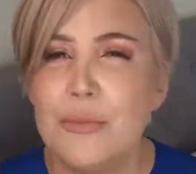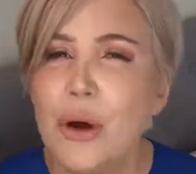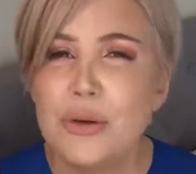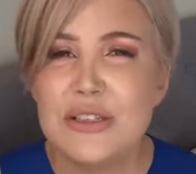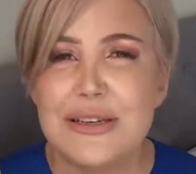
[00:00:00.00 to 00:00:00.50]

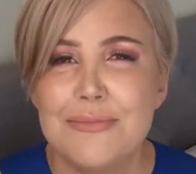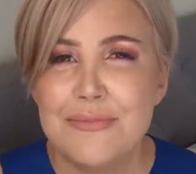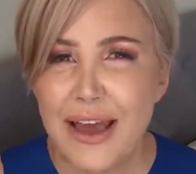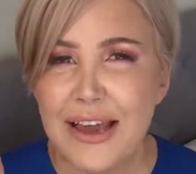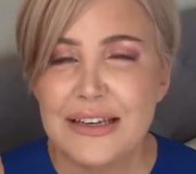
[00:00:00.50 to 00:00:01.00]
Most
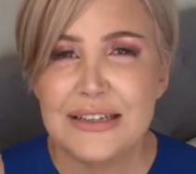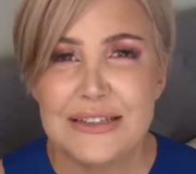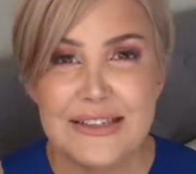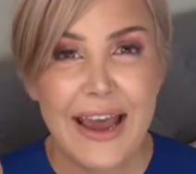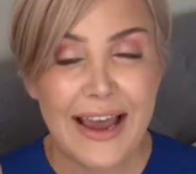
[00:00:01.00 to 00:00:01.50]

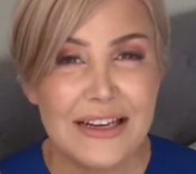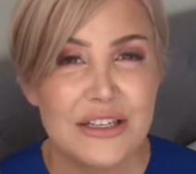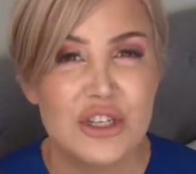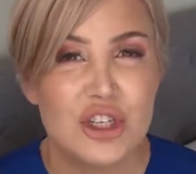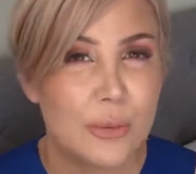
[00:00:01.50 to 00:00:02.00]
men
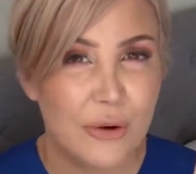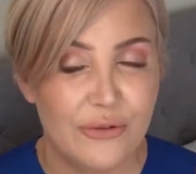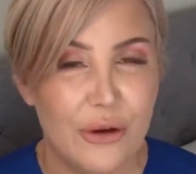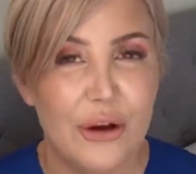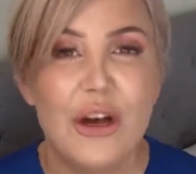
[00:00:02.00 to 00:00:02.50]
tend to
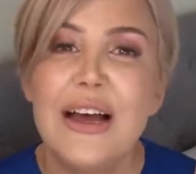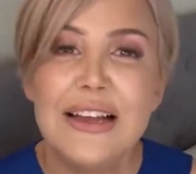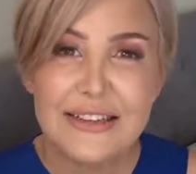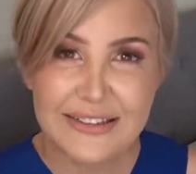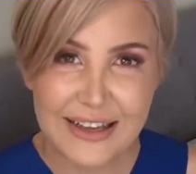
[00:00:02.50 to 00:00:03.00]
prefer
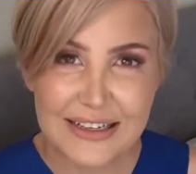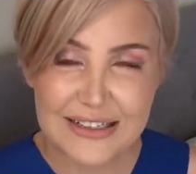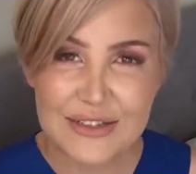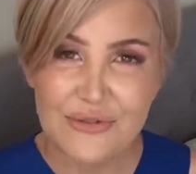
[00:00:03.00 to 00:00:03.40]
less